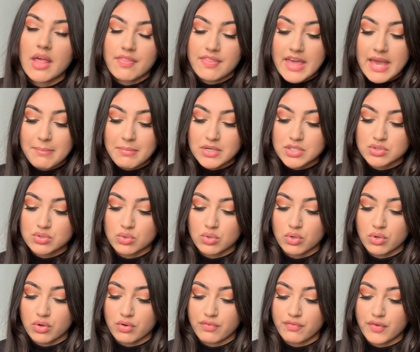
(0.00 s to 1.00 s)
They're my
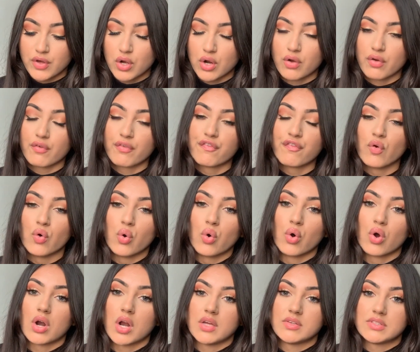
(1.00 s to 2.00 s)
sort of
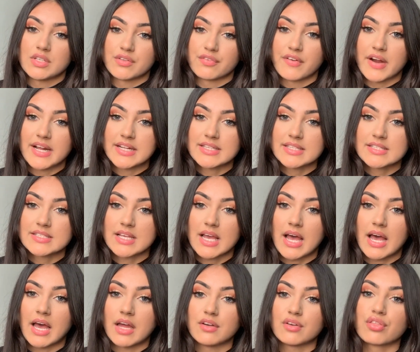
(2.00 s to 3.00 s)
4 closest friends,
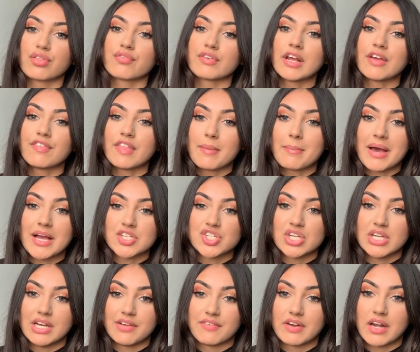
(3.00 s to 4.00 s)
and 3 of them
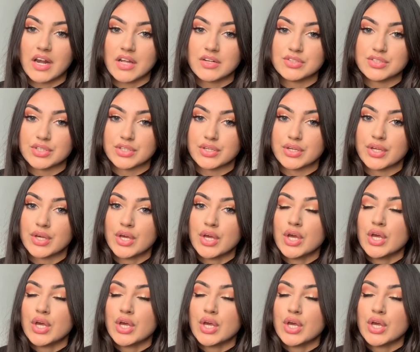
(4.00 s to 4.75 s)
actually live in London,